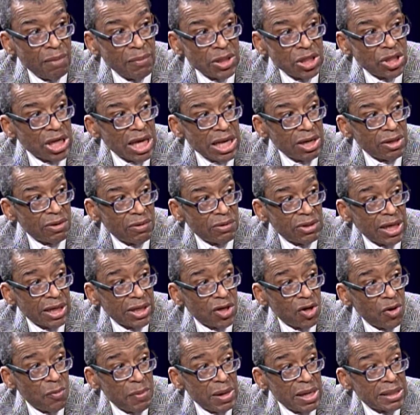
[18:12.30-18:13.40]
China don't take
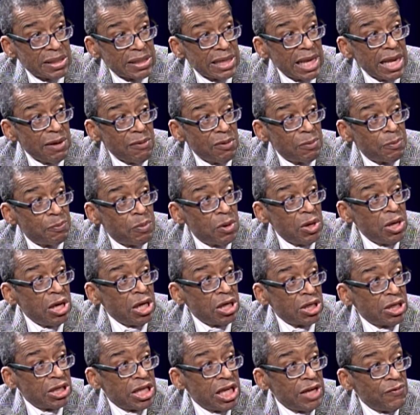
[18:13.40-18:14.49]
no mess. They will
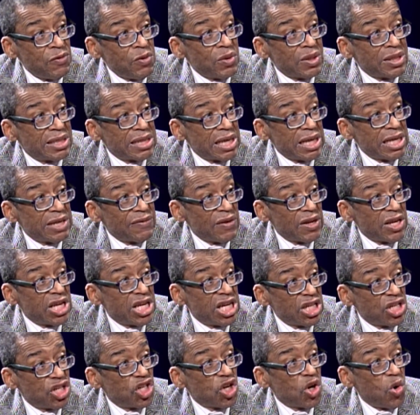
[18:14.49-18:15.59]
give you a sentence and cut